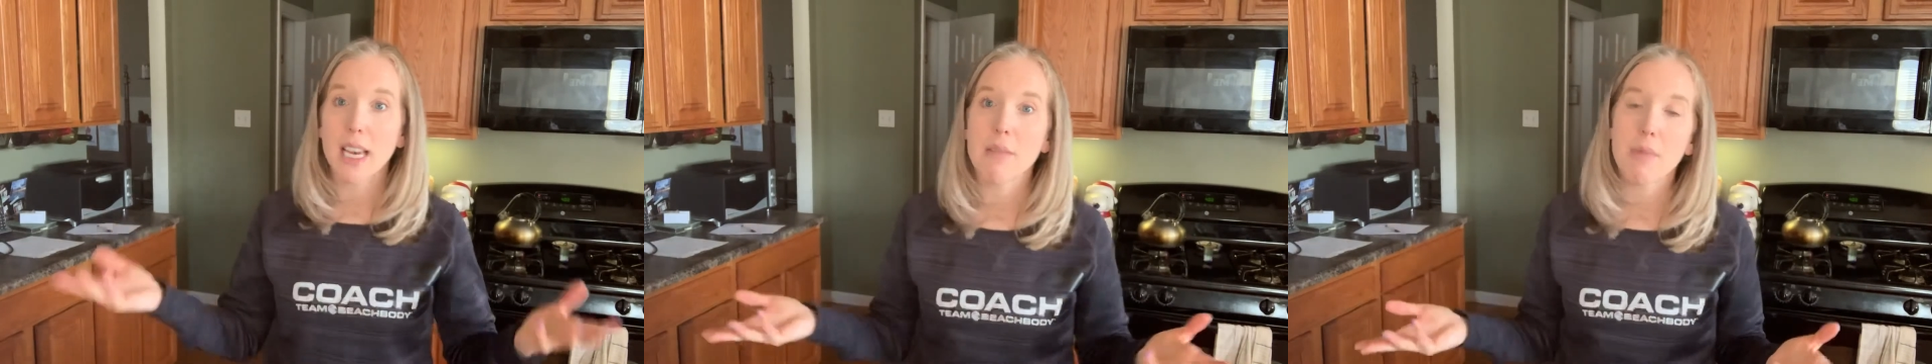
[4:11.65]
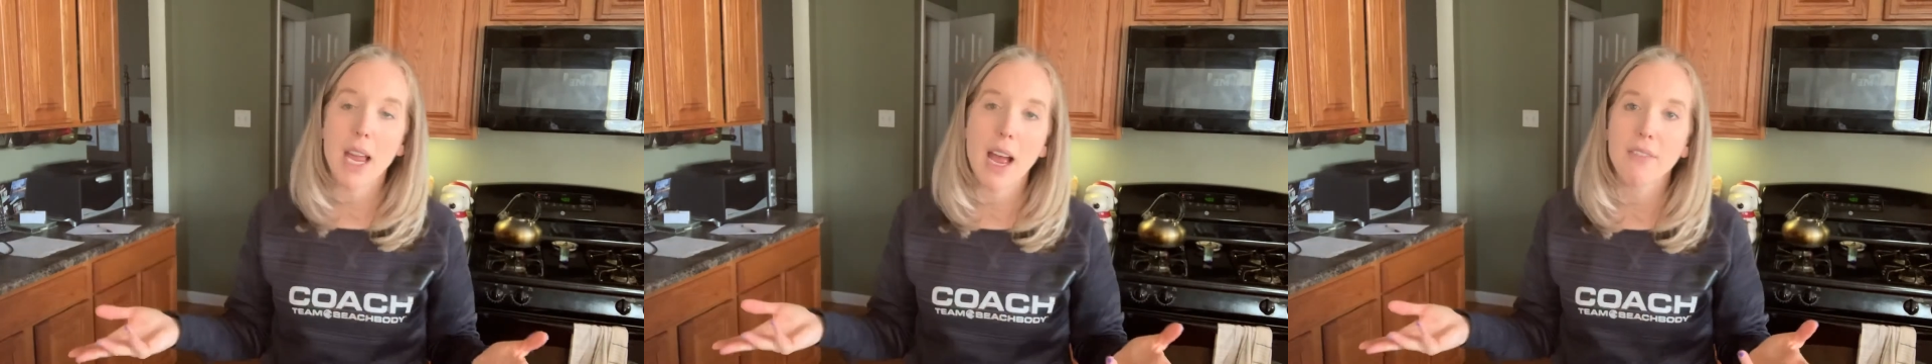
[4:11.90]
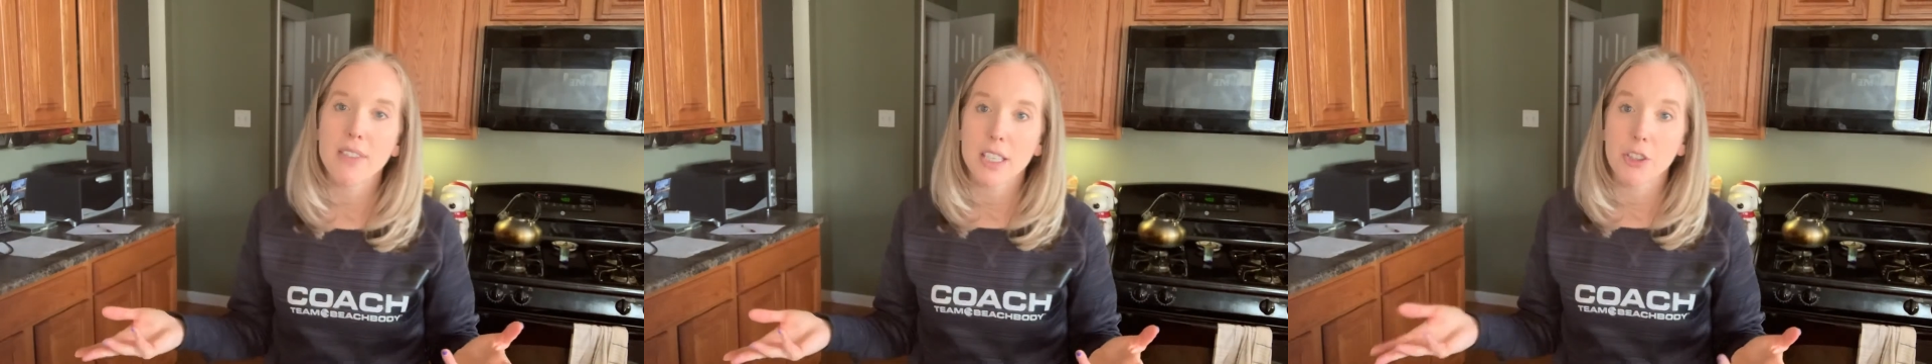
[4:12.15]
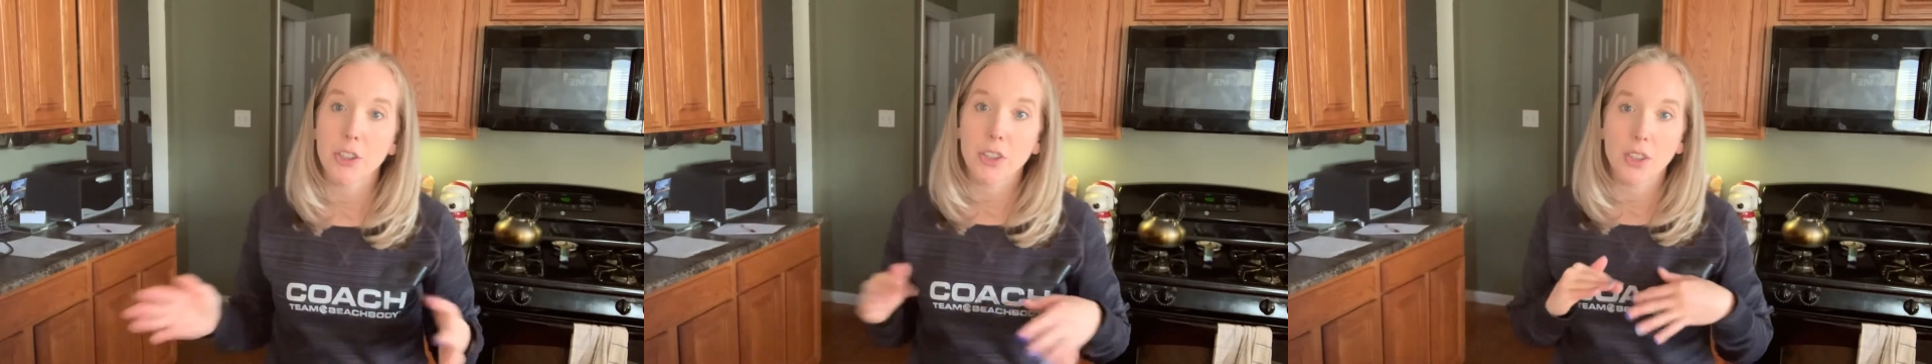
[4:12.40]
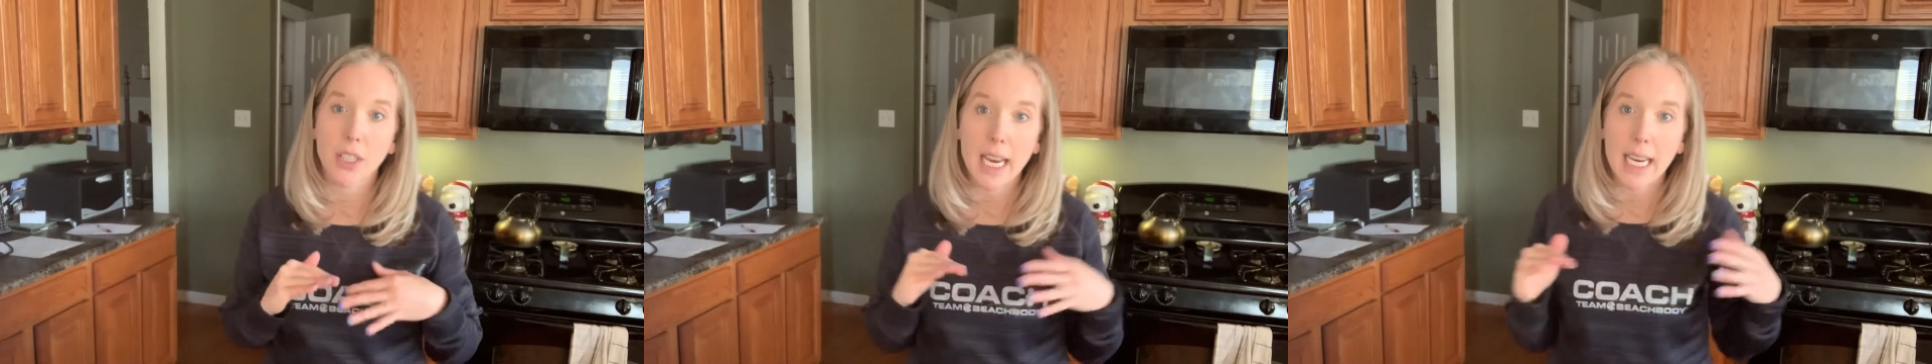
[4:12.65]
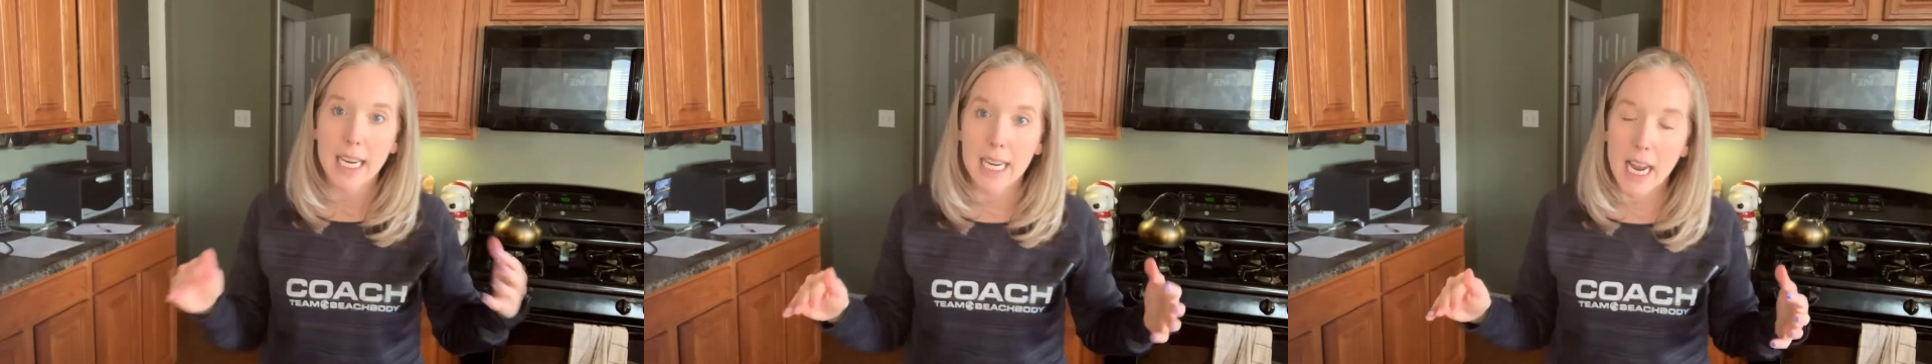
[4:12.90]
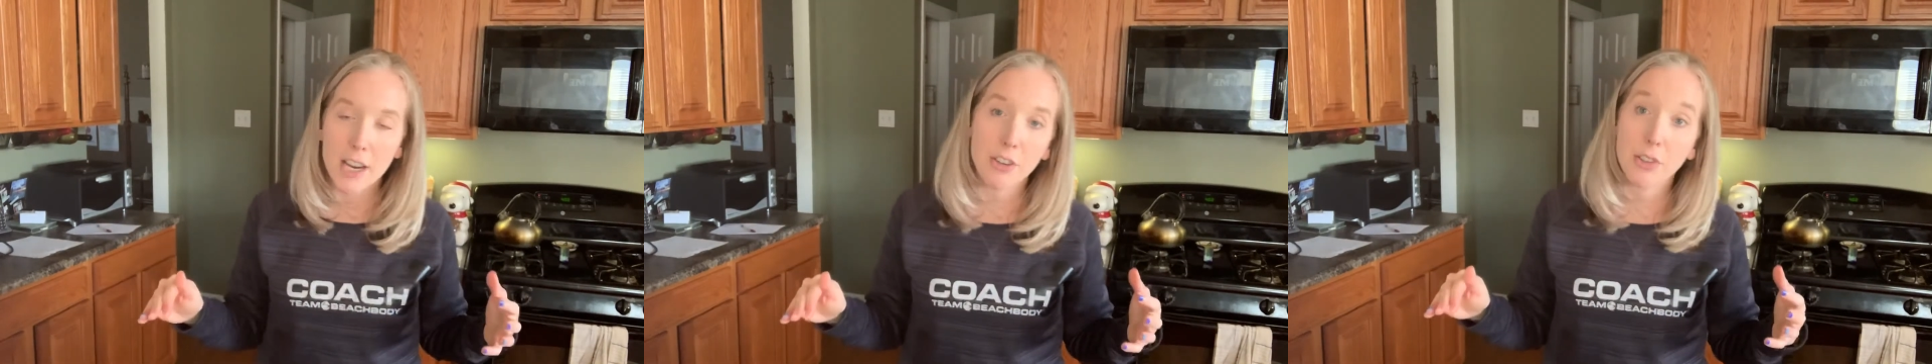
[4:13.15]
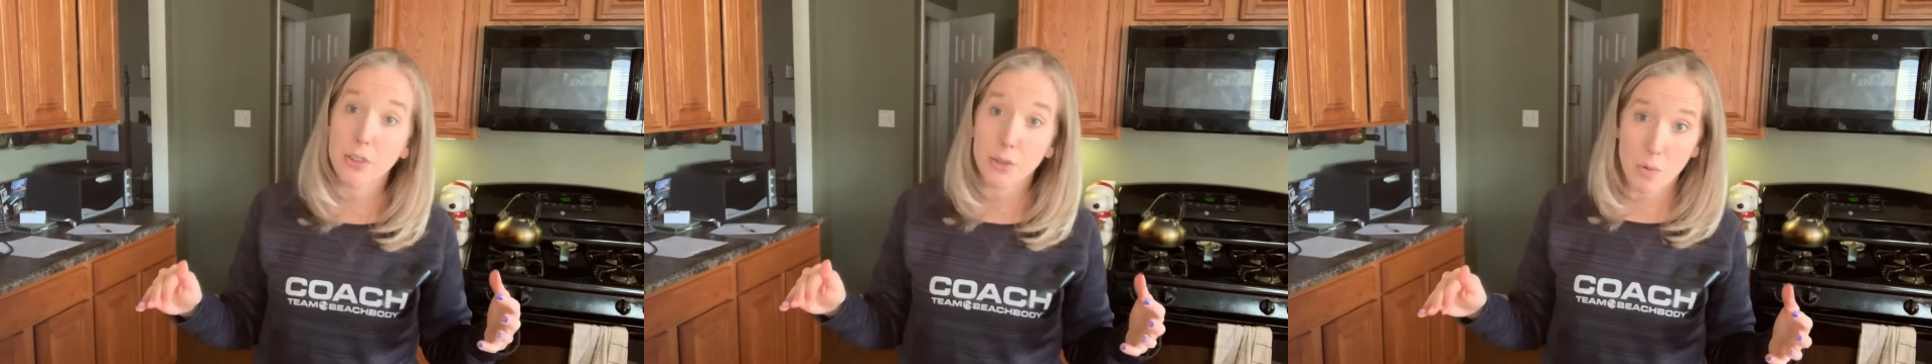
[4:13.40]
and we have dinner like in
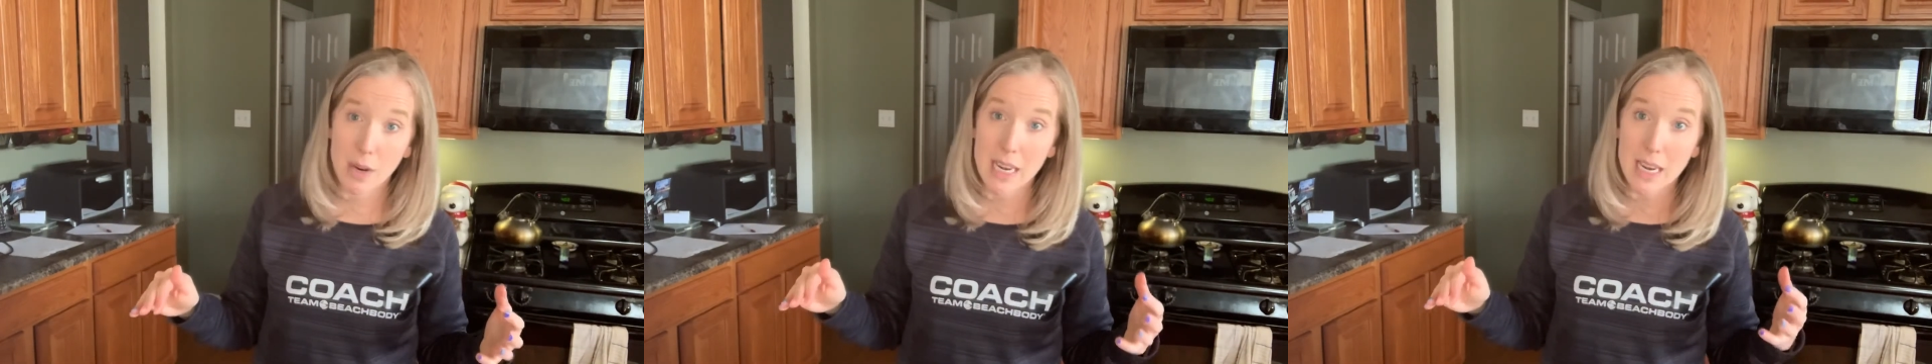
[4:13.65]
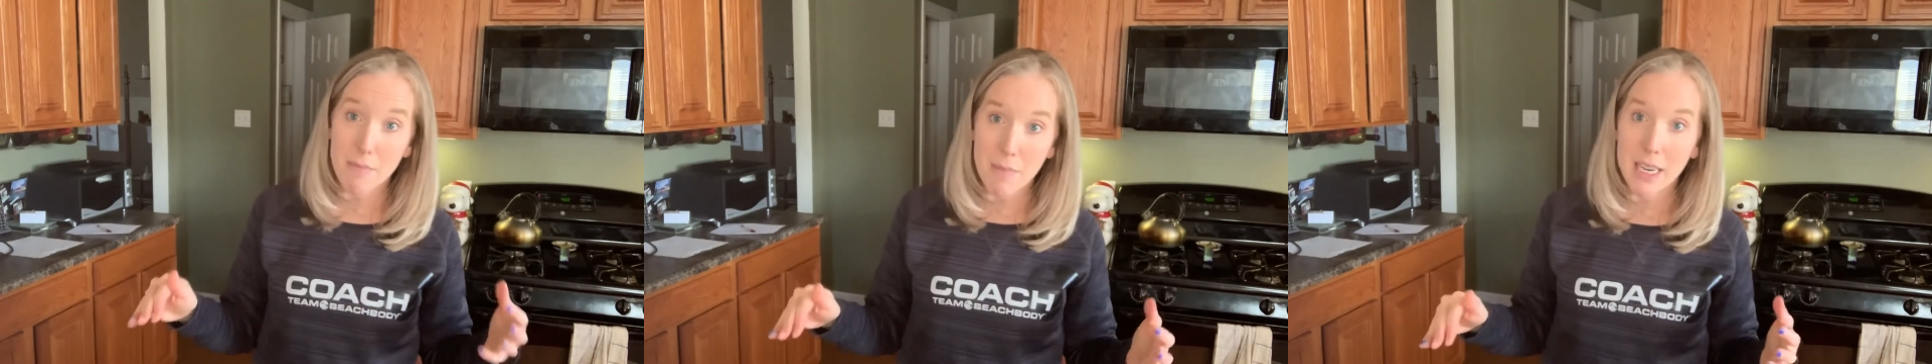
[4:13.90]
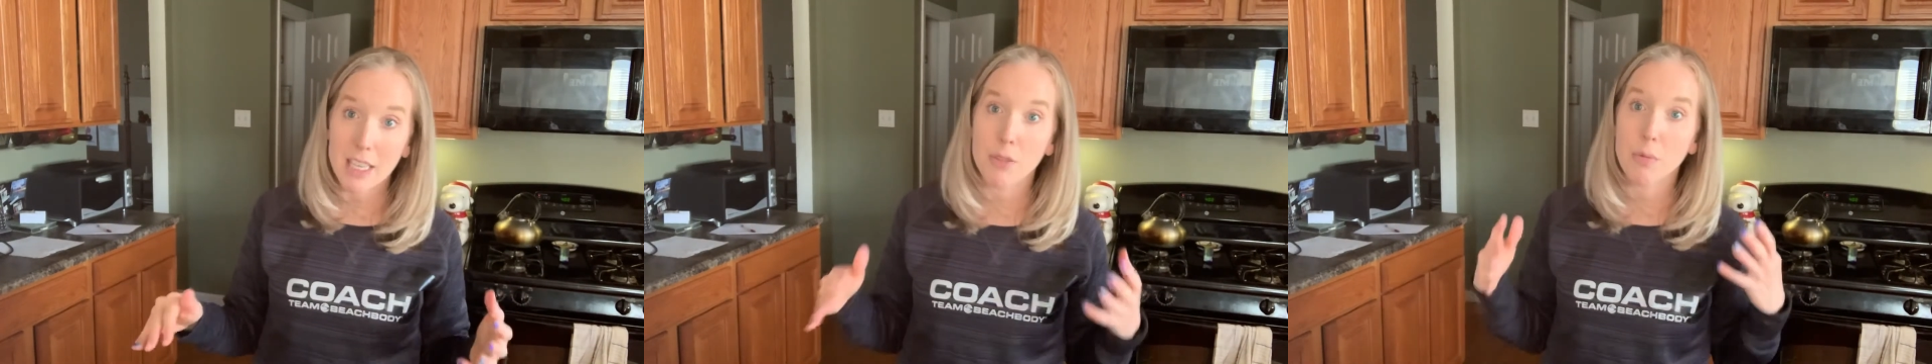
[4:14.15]
under 20 minutes,